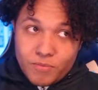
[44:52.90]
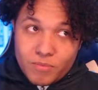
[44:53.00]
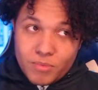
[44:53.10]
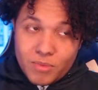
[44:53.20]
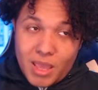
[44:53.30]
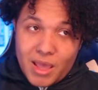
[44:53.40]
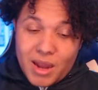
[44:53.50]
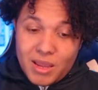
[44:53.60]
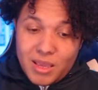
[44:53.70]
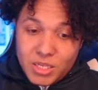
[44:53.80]
They
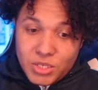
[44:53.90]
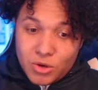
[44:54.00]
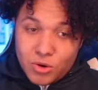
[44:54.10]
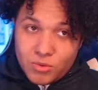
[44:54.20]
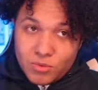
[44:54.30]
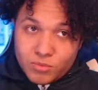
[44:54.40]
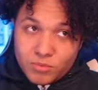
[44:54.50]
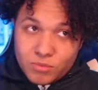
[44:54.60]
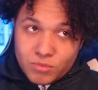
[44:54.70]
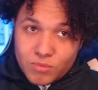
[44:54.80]
got Izo,
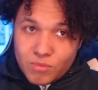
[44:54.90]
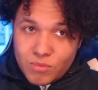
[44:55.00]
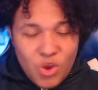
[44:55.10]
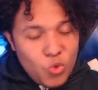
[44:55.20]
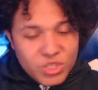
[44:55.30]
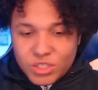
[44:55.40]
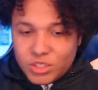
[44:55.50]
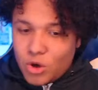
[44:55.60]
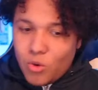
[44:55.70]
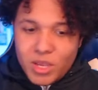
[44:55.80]
which is
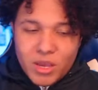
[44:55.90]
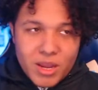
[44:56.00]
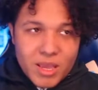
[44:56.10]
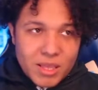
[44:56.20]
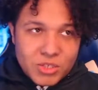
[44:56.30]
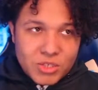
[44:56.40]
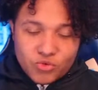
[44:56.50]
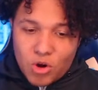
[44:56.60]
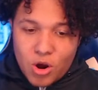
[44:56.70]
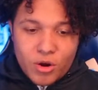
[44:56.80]
only gonna get
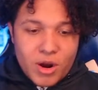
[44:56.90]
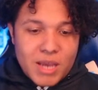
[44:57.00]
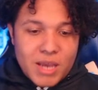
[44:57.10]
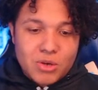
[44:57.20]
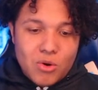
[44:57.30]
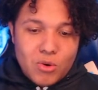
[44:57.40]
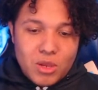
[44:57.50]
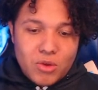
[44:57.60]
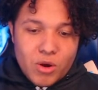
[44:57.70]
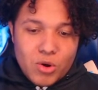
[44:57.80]
stronger as the Holy
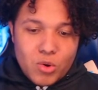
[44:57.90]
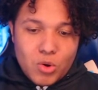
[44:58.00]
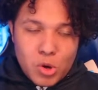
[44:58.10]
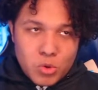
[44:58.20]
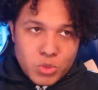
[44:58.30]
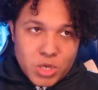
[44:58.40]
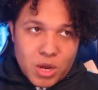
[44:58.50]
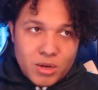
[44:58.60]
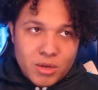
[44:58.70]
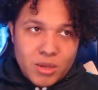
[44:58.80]
Grail goes
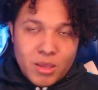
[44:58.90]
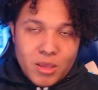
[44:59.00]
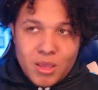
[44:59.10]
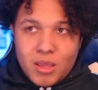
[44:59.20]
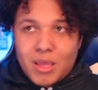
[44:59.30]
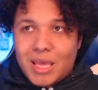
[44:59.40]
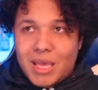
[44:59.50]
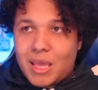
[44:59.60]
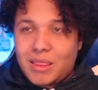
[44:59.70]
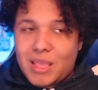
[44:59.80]
on.
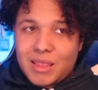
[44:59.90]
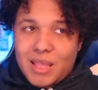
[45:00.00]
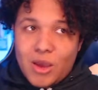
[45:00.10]
And then they